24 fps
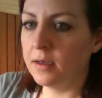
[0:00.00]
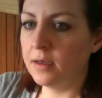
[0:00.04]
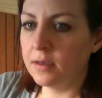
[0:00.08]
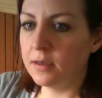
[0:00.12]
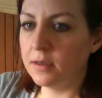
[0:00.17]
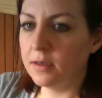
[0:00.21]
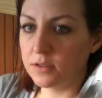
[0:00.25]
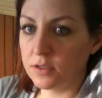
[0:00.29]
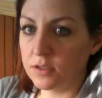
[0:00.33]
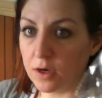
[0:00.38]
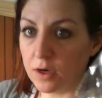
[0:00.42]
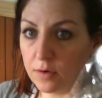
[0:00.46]

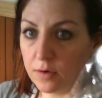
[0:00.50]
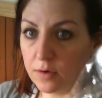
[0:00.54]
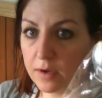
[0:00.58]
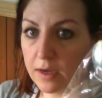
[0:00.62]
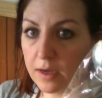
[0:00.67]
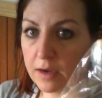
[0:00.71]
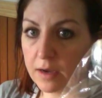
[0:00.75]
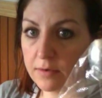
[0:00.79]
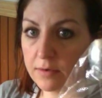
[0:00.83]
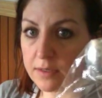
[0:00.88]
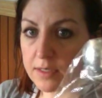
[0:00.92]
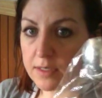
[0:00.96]
So
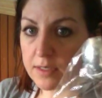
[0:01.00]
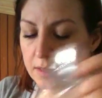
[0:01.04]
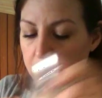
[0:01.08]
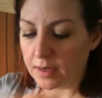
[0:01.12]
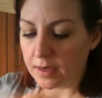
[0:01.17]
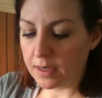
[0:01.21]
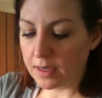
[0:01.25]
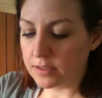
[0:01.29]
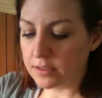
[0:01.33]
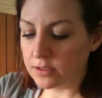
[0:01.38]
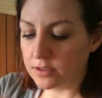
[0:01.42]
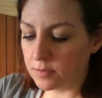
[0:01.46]
I would take
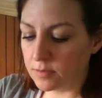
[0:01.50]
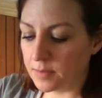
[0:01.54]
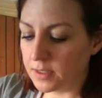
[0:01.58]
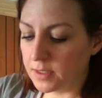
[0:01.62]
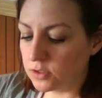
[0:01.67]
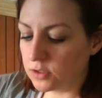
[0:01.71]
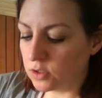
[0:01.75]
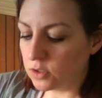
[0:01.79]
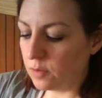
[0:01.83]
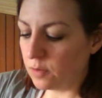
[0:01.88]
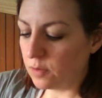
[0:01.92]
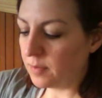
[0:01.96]
my
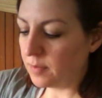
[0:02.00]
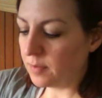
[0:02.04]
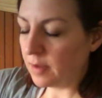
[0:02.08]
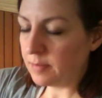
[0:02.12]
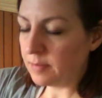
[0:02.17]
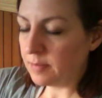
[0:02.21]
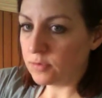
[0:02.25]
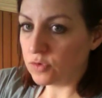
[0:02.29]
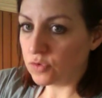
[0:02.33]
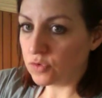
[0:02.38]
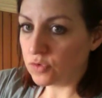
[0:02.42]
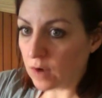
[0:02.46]
instruments, open them
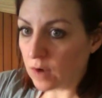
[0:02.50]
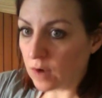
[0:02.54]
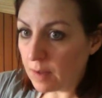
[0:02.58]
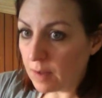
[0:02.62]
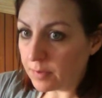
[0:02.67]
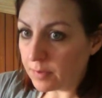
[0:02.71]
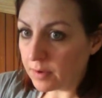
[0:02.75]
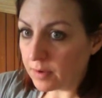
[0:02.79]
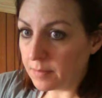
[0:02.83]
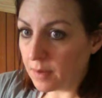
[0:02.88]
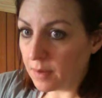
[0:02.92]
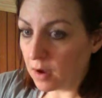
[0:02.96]
up,
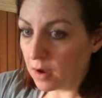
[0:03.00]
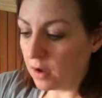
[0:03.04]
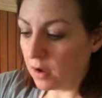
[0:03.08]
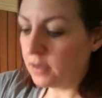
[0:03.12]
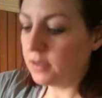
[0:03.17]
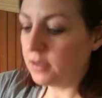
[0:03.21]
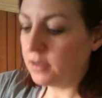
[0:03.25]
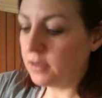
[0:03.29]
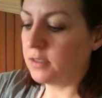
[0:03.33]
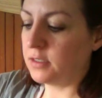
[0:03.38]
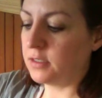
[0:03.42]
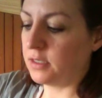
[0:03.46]
drop them
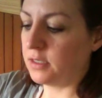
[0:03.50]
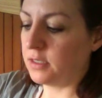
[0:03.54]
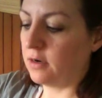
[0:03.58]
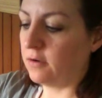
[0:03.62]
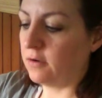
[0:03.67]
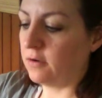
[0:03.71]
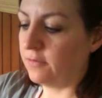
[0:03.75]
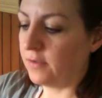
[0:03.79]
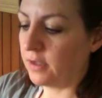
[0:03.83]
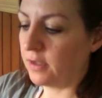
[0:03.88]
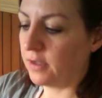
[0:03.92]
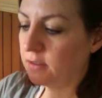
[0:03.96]
onto the sterile
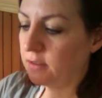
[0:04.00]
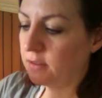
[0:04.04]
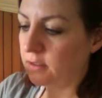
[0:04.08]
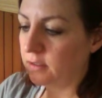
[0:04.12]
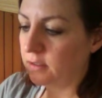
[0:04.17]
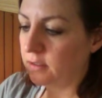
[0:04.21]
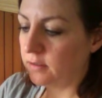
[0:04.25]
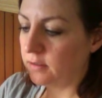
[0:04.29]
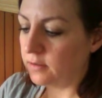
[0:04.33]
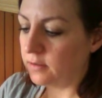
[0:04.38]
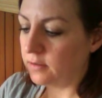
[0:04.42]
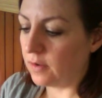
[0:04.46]
field
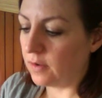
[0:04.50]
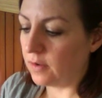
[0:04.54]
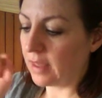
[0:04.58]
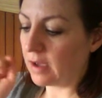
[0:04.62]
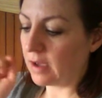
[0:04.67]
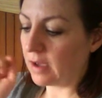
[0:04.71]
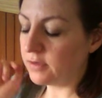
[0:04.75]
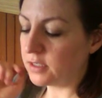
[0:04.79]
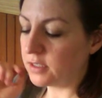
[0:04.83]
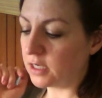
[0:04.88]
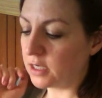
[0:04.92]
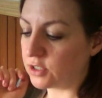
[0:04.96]

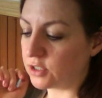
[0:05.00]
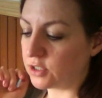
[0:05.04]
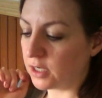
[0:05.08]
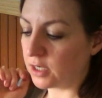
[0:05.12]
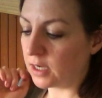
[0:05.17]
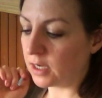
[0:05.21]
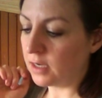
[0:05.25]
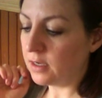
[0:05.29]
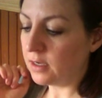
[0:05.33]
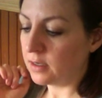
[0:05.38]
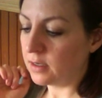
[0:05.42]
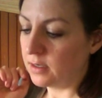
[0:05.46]
without
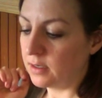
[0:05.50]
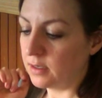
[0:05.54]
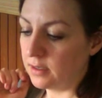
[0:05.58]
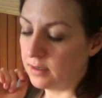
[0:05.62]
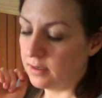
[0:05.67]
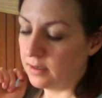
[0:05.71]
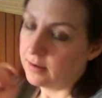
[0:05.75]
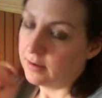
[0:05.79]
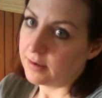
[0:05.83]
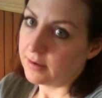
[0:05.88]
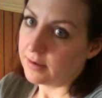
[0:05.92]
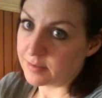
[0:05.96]
touching it,
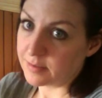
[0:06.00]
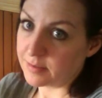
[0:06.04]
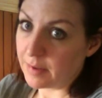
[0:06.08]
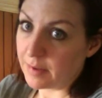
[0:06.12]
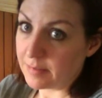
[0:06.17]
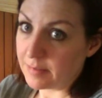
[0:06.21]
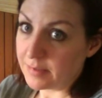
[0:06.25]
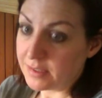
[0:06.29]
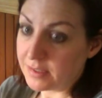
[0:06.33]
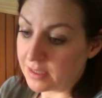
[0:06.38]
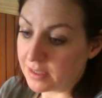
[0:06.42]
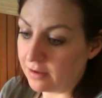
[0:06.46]
because I'm
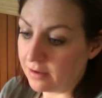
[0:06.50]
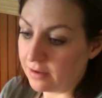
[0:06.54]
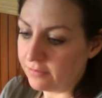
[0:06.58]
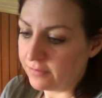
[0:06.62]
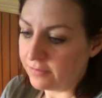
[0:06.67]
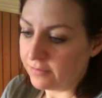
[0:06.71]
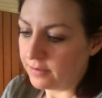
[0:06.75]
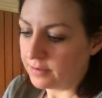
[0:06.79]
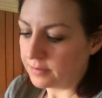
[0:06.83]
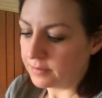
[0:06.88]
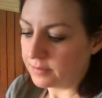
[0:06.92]
by myself.